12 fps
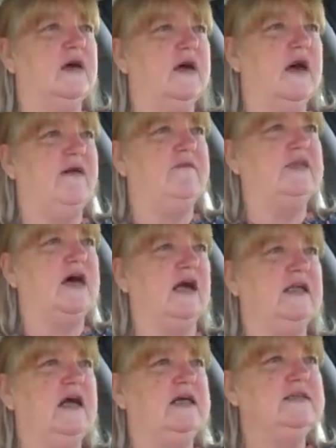have a
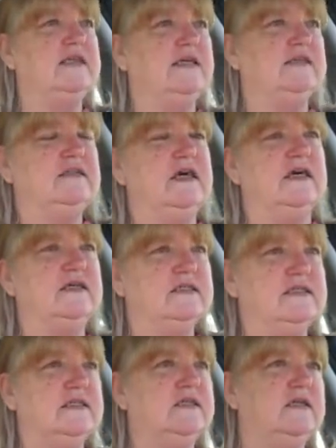diagnostic
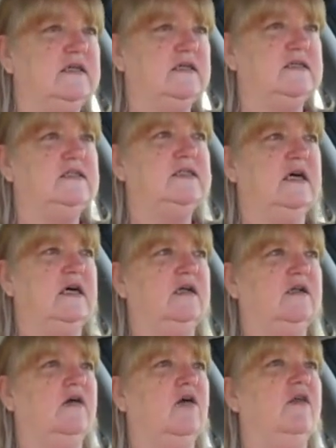test
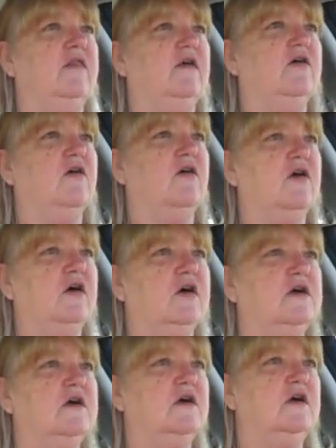done on the
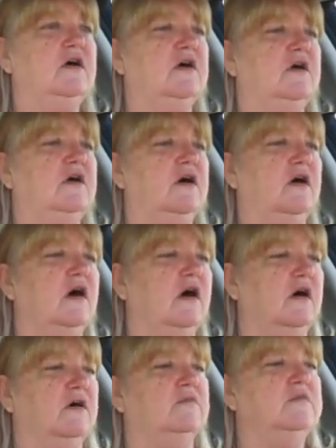car
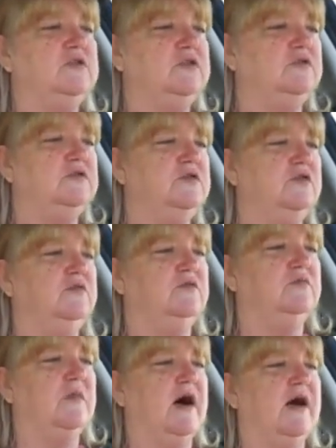due
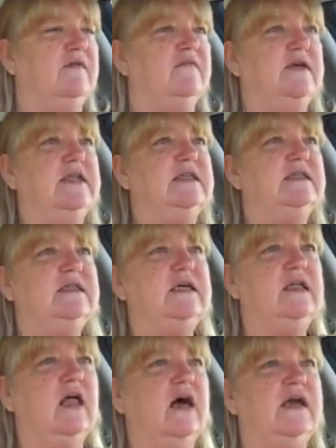to my
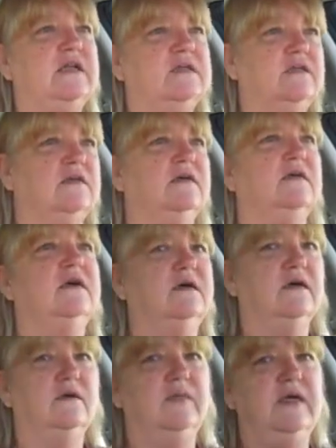VDC light
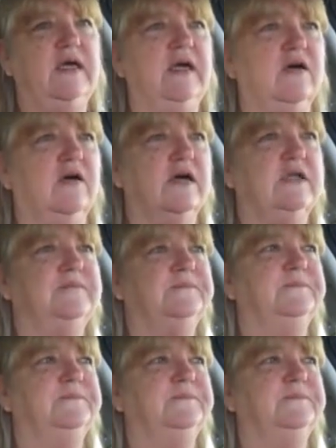being on.